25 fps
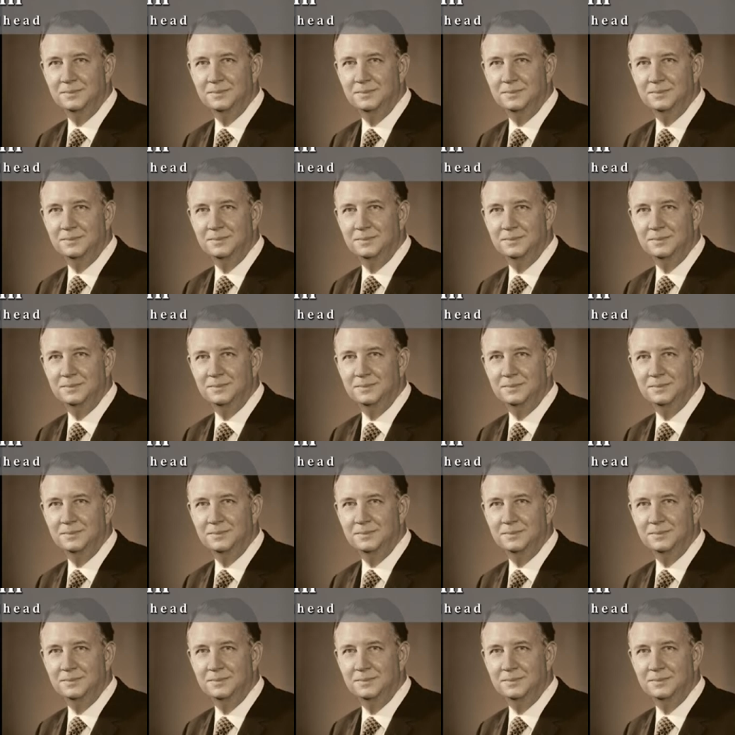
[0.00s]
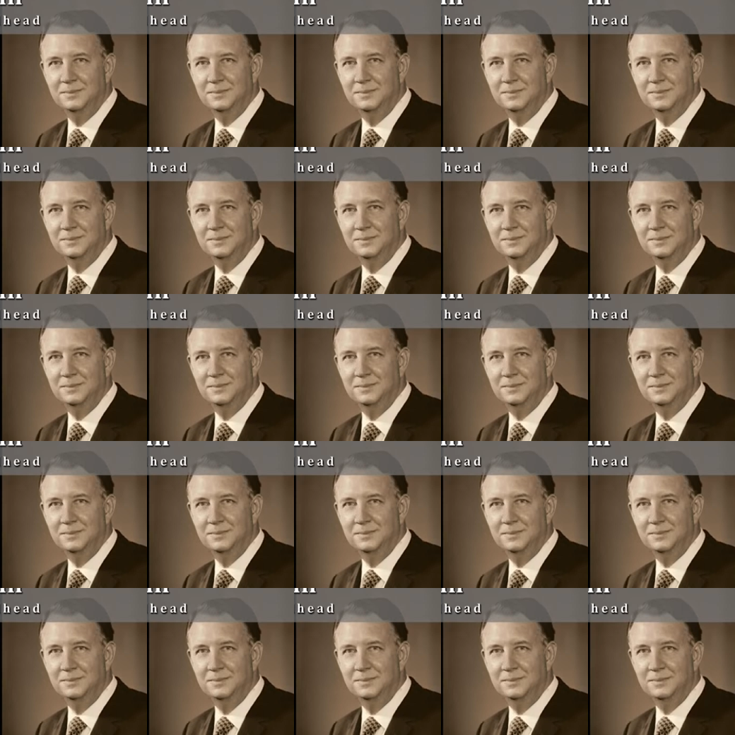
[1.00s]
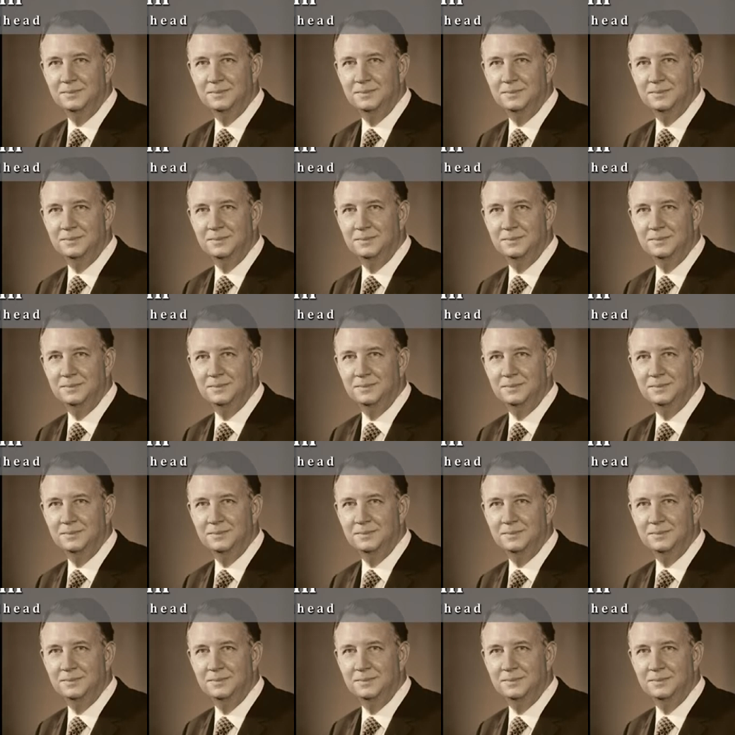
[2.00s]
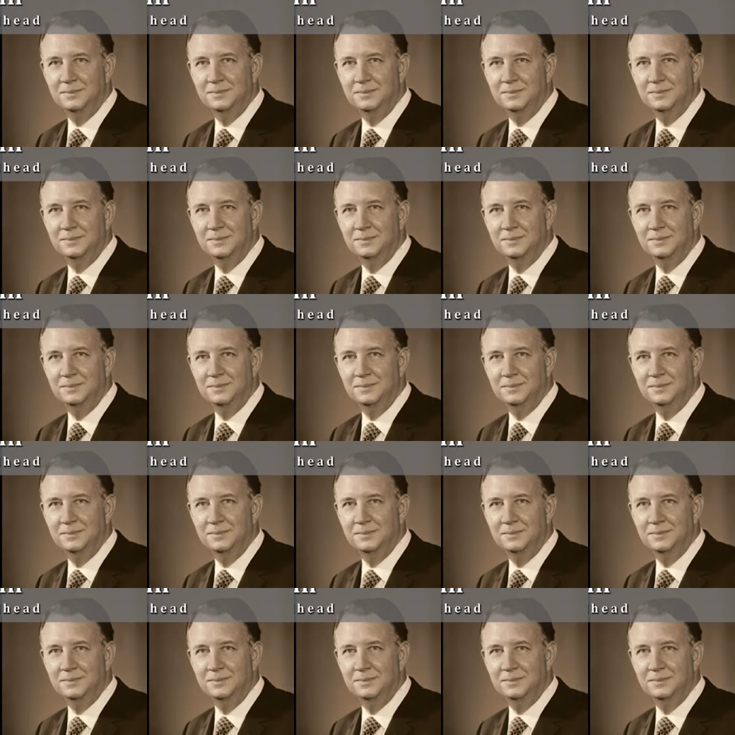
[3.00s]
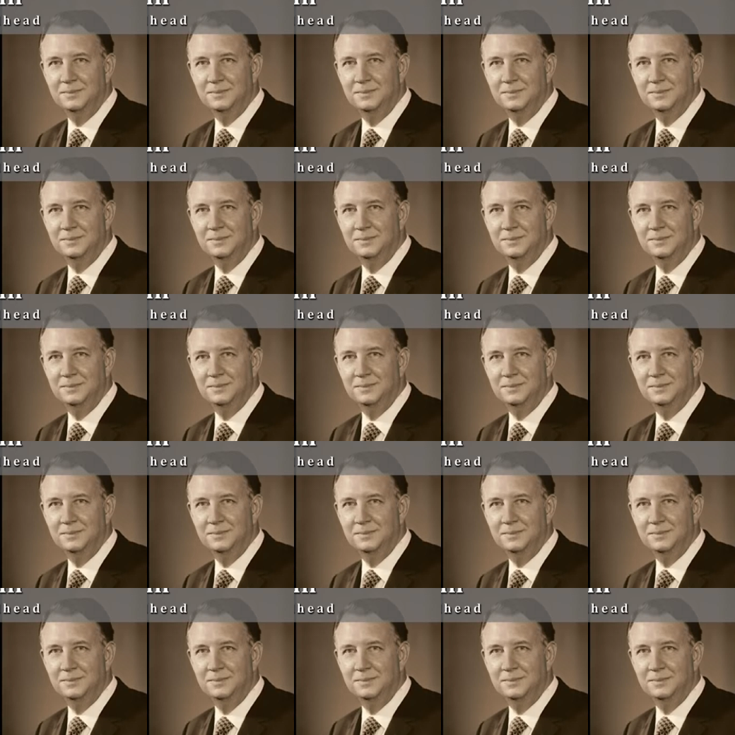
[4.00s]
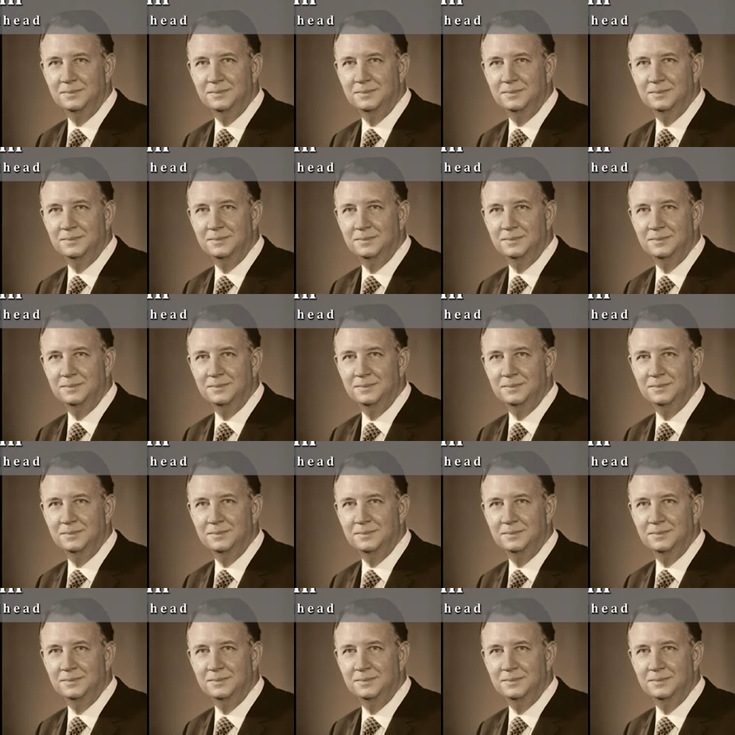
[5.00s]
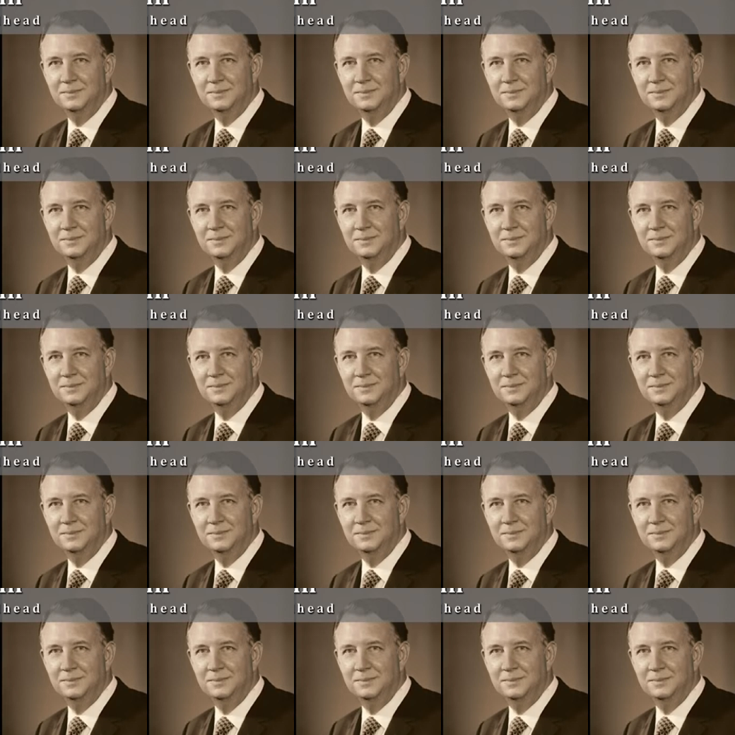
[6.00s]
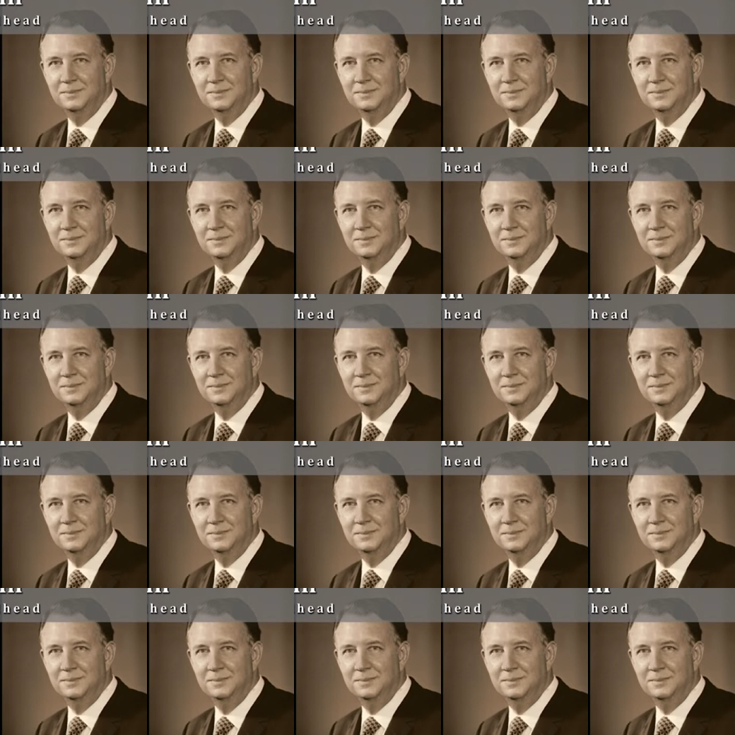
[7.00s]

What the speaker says: (no lip movement)